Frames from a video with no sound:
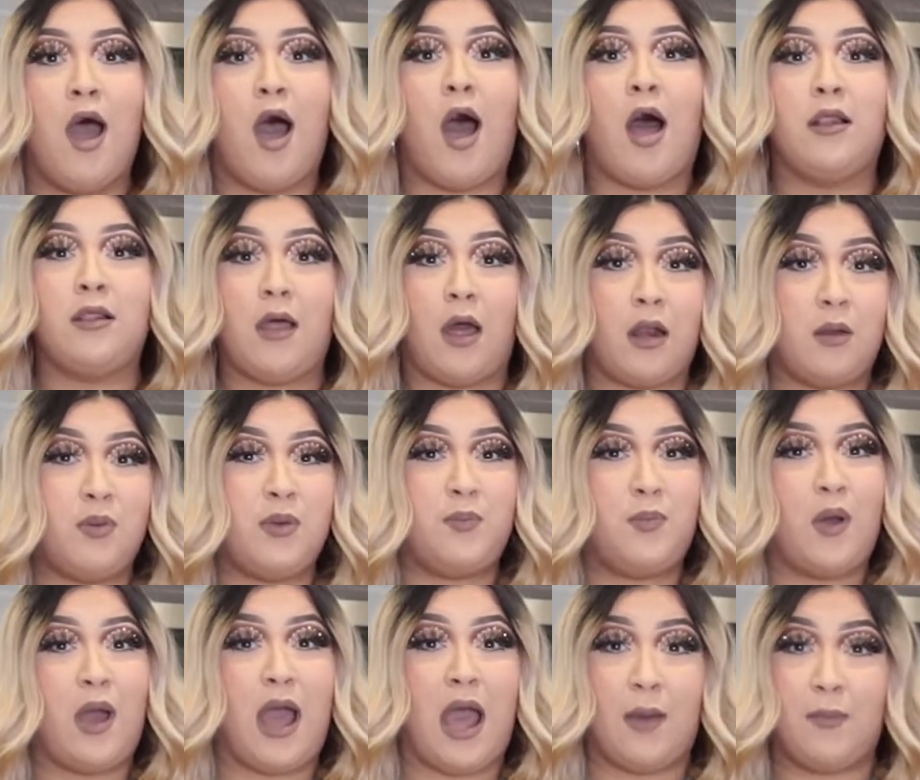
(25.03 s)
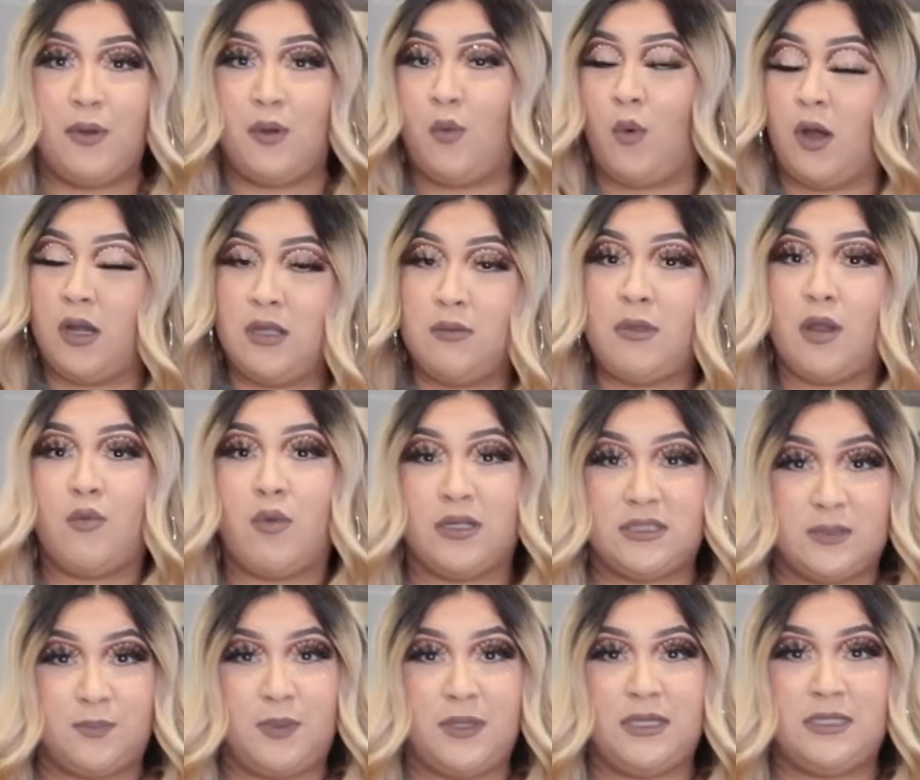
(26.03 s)
A lot of people have been wanting my
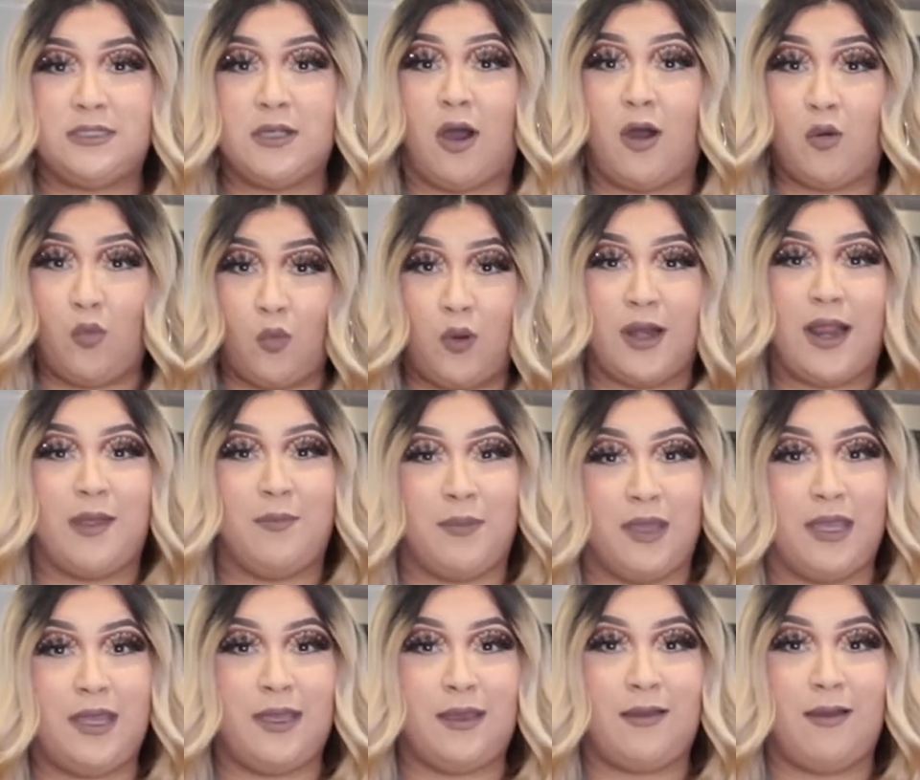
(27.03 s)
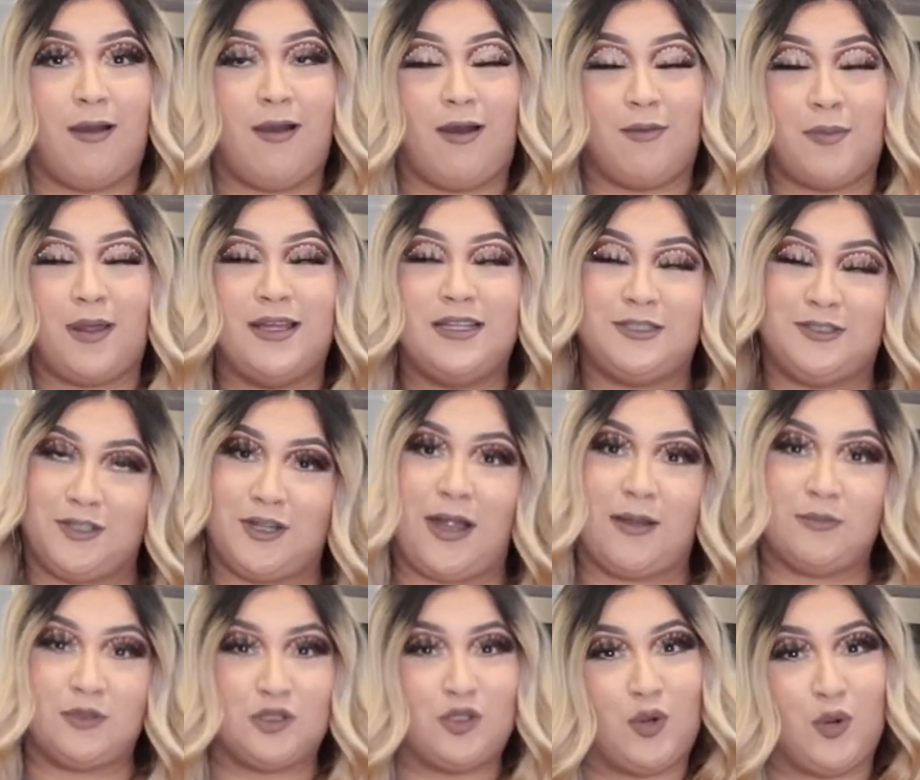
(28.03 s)
recipes on what I make on my
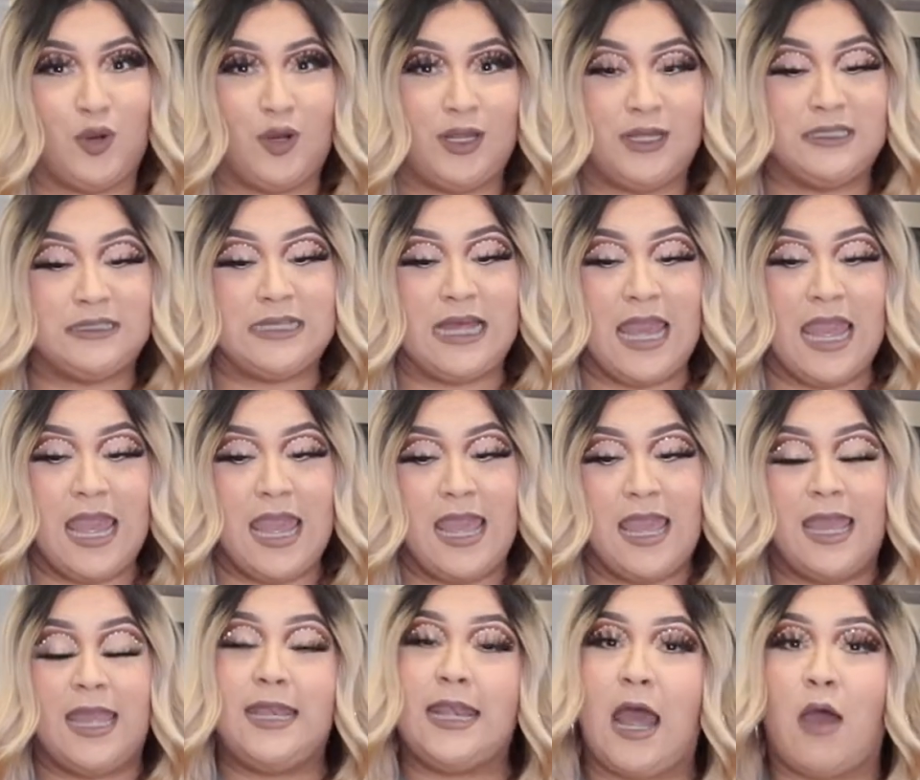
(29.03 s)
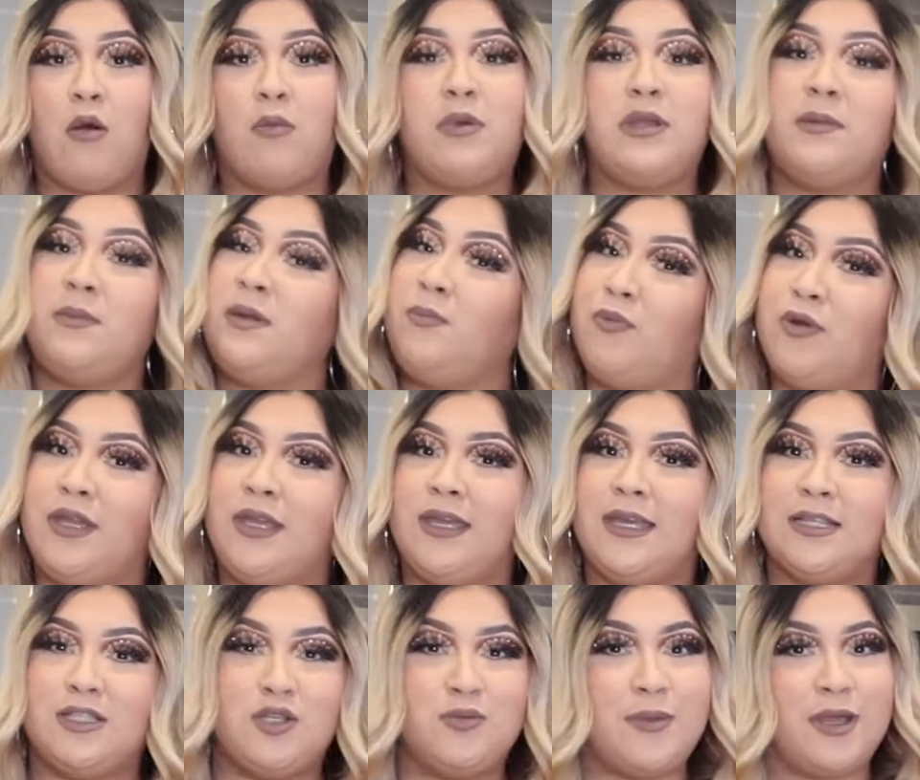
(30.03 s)
Instagram stories, and now I'm going to be bringing
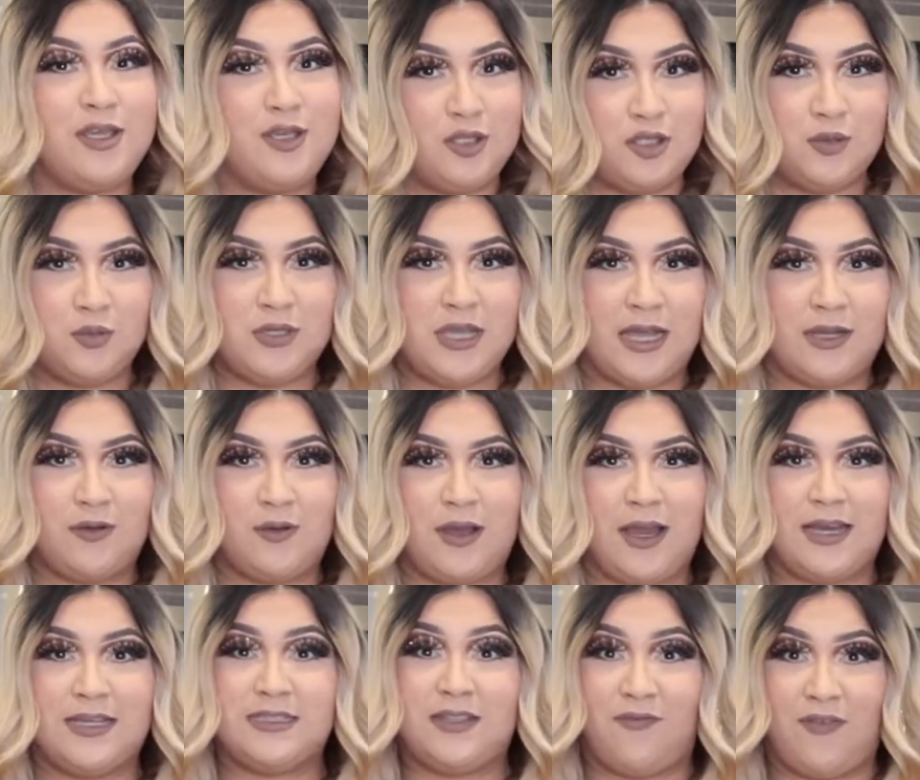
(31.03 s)
it to my YouTube channel, guys.